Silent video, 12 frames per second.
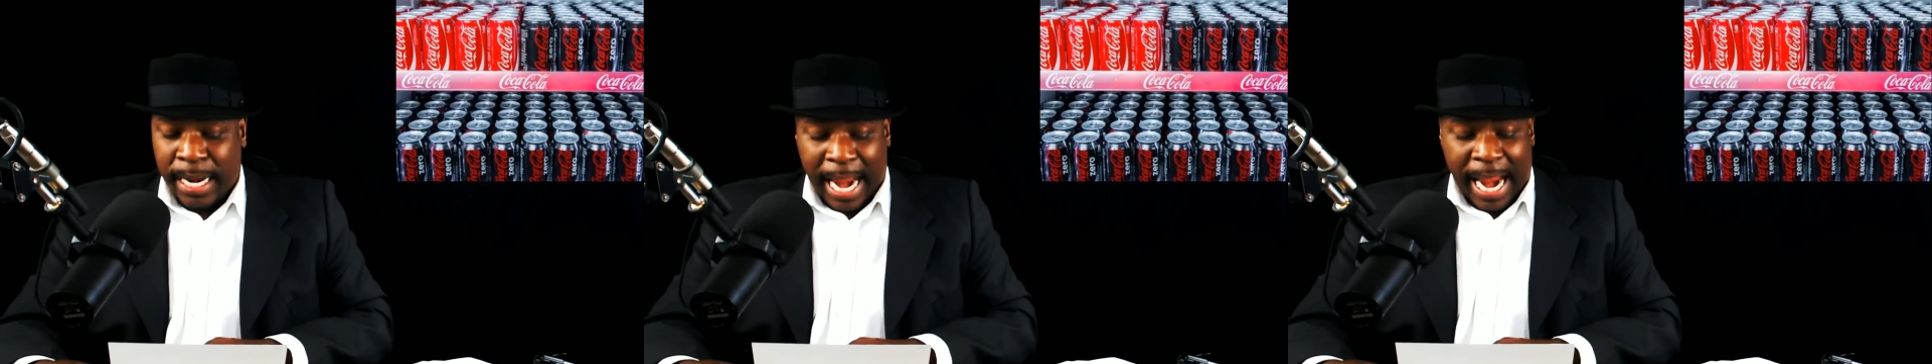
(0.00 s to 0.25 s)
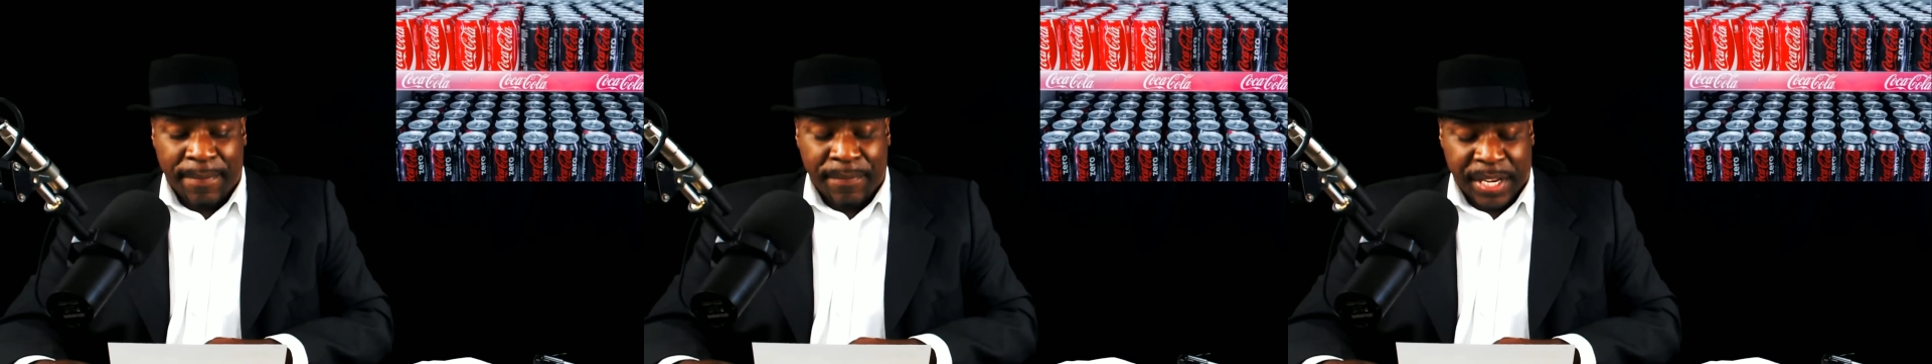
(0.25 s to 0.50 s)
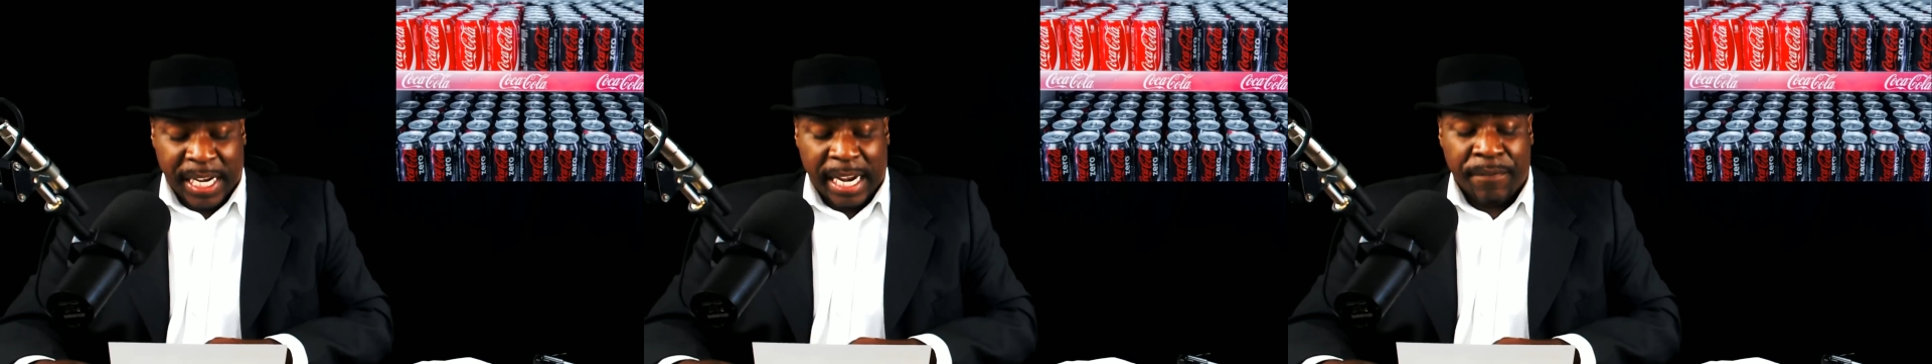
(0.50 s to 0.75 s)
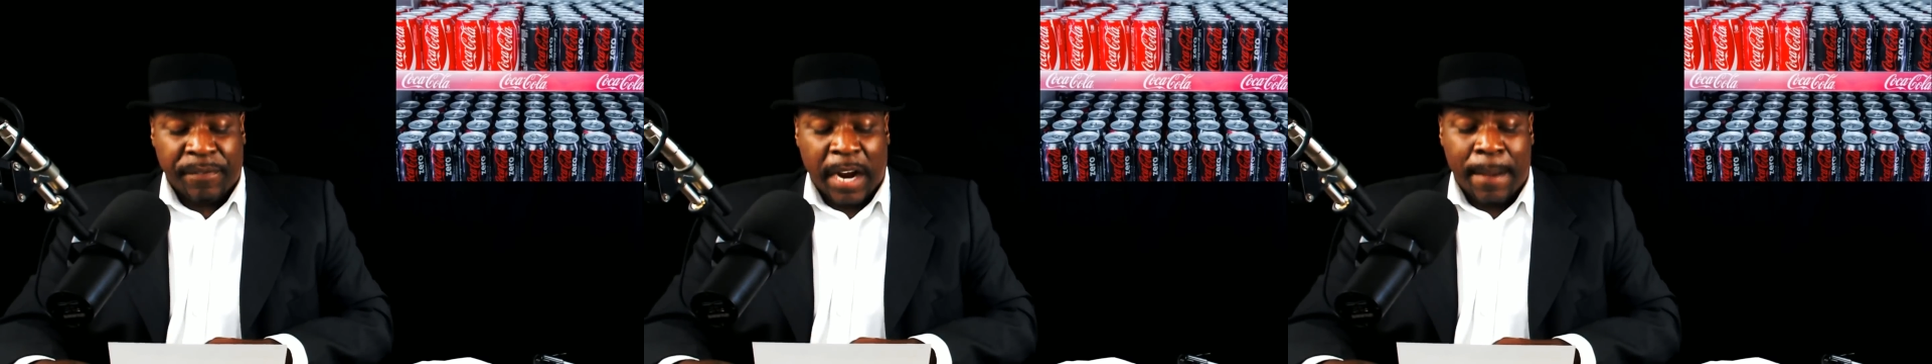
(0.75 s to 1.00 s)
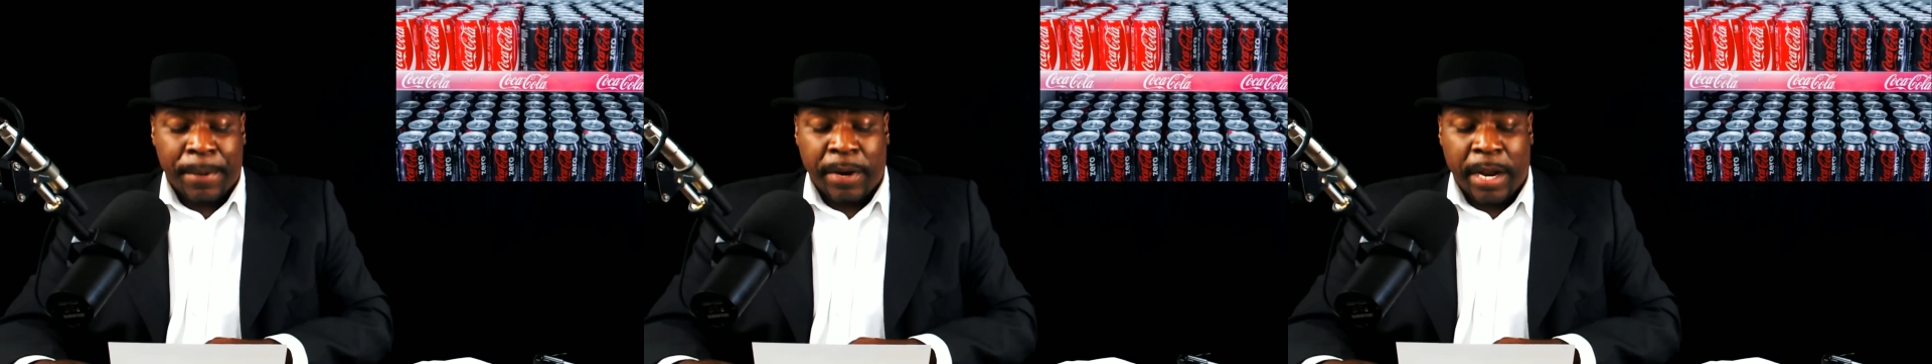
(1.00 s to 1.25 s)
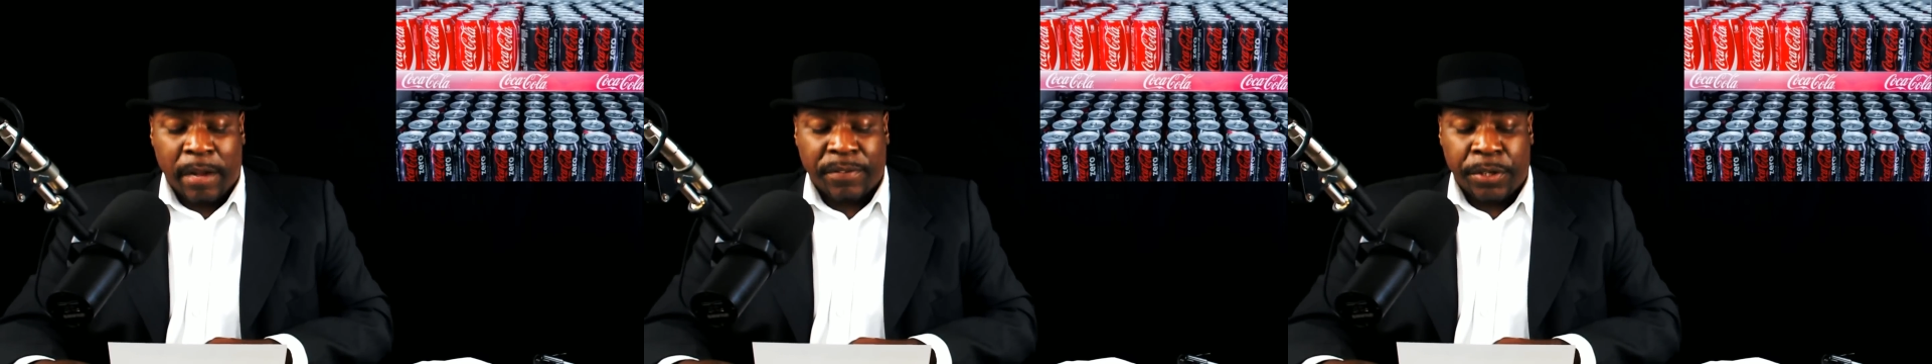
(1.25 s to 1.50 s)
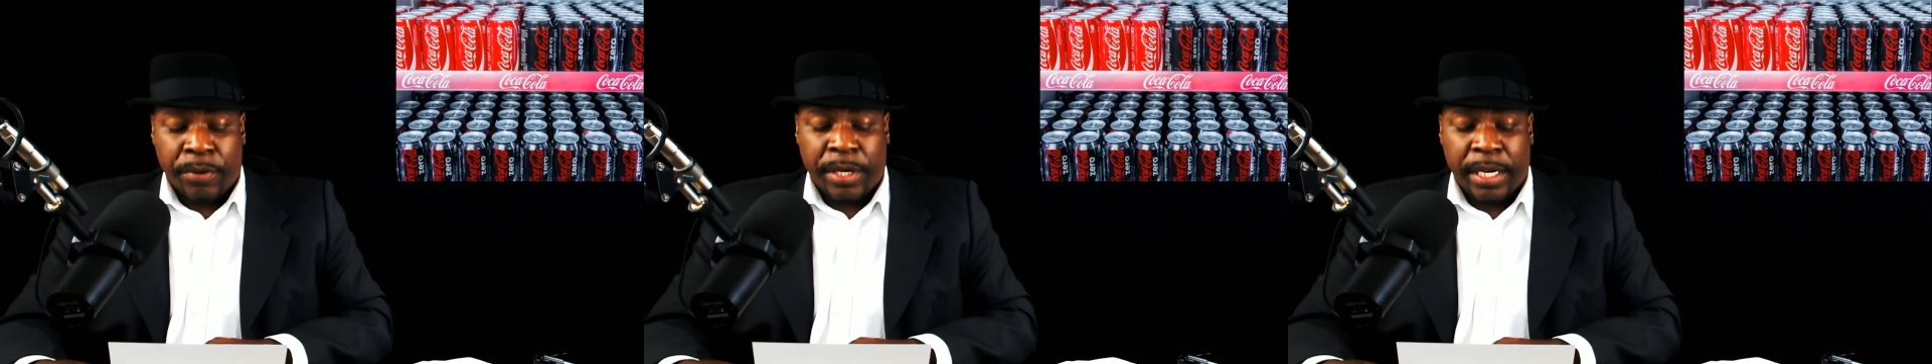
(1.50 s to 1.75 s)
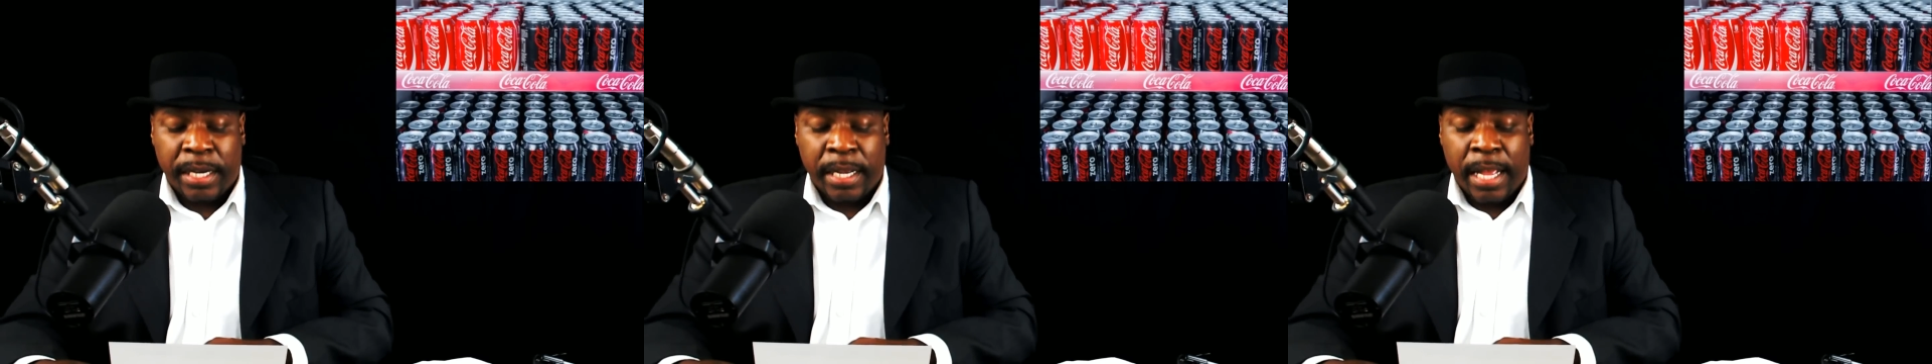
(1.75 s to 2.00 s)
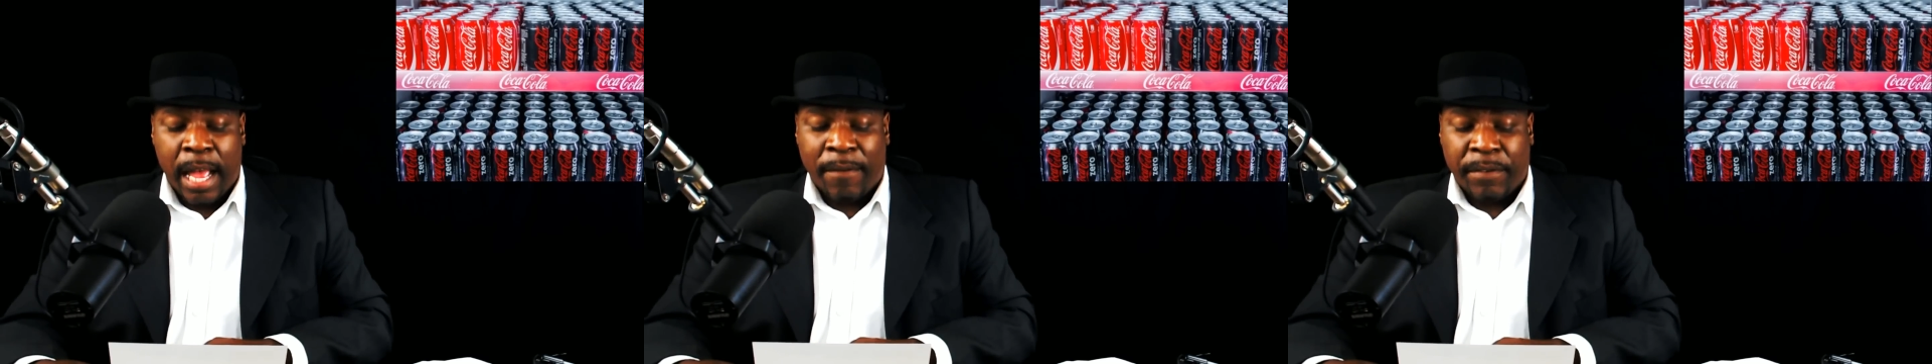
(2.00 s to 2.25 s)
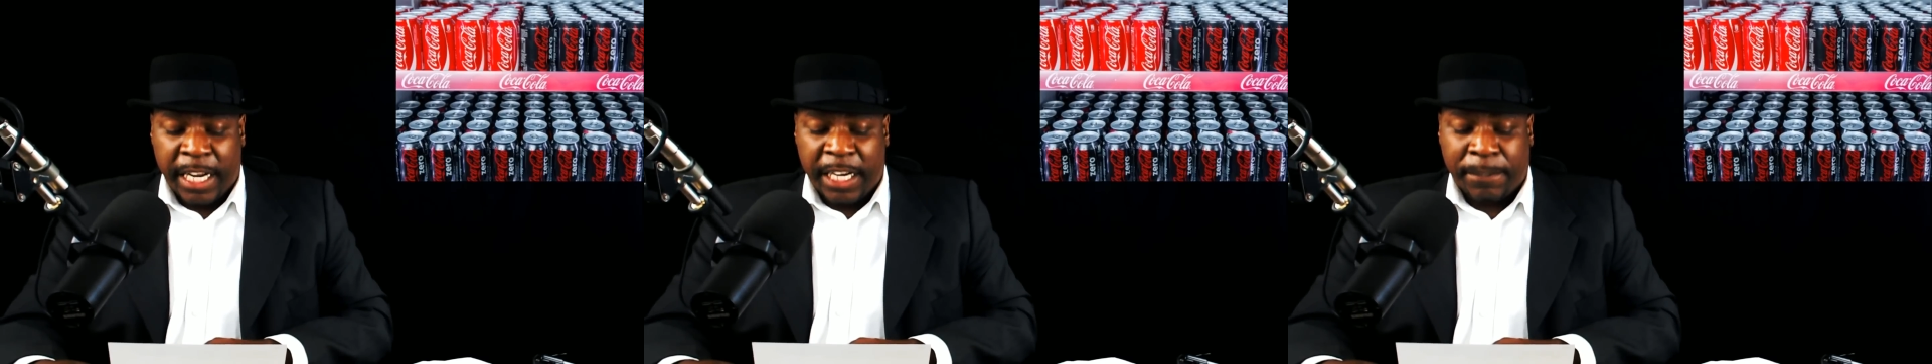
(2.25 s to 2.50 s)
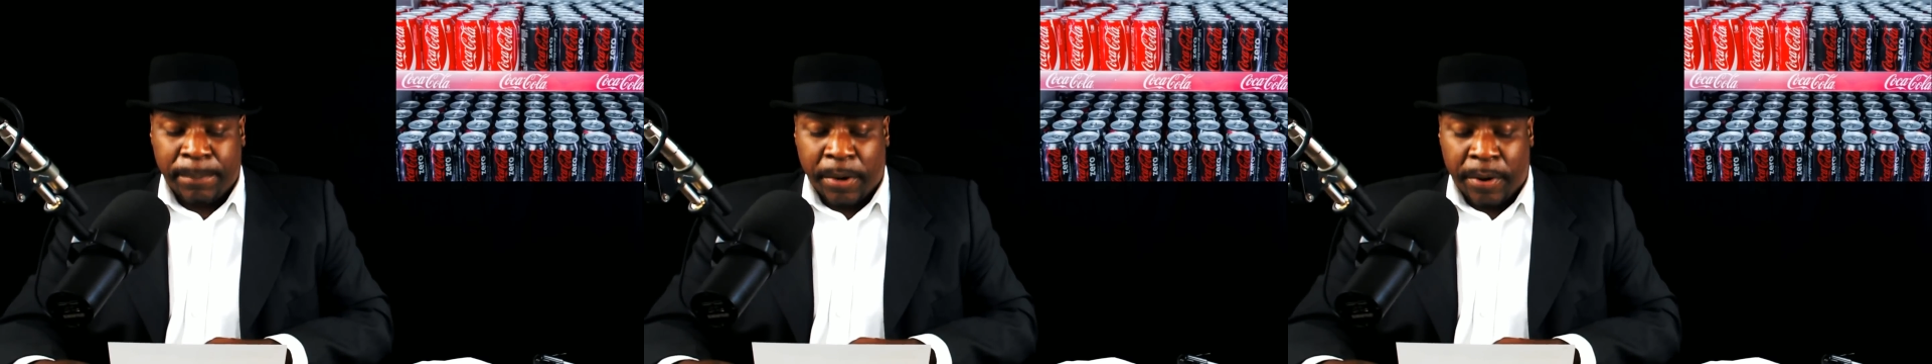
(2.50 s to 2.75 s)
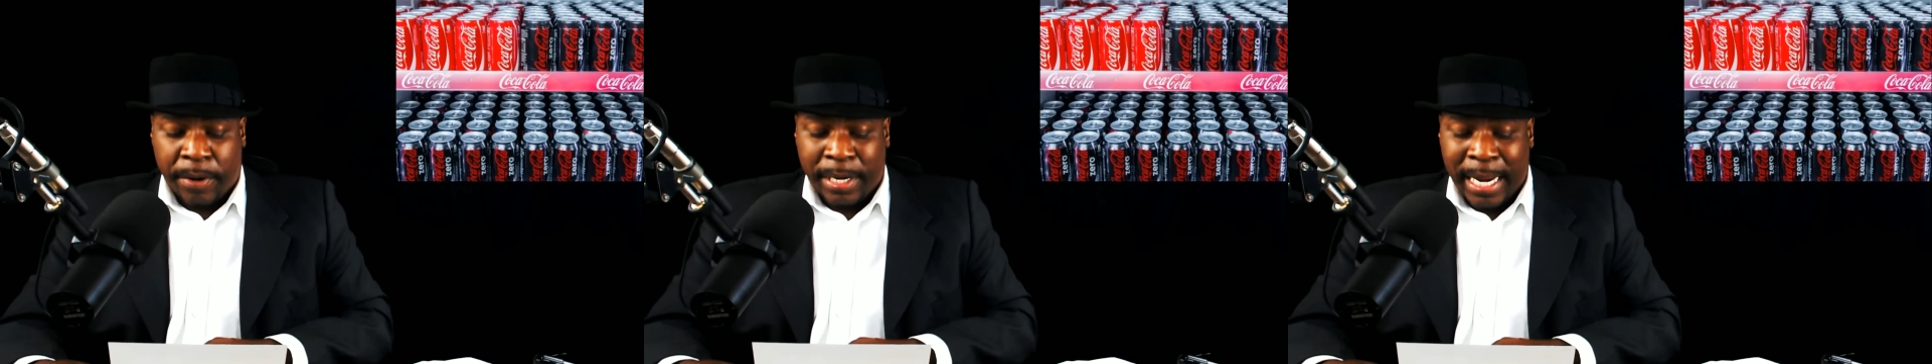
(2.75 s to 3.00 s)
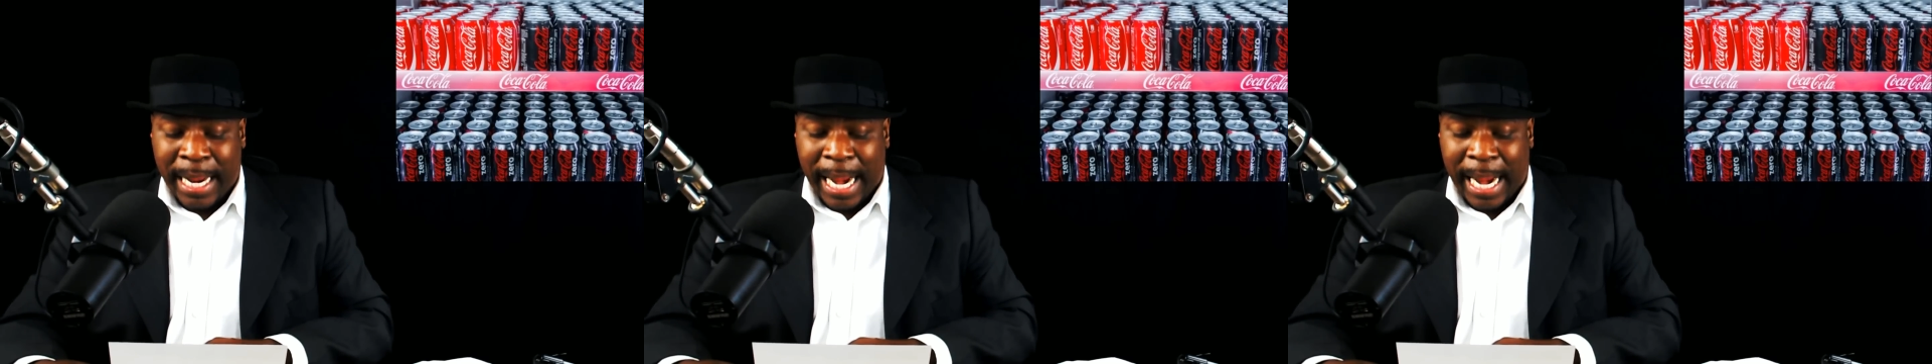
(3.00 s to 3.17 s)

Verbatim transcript: and the Environmental Health Unit of Lisburn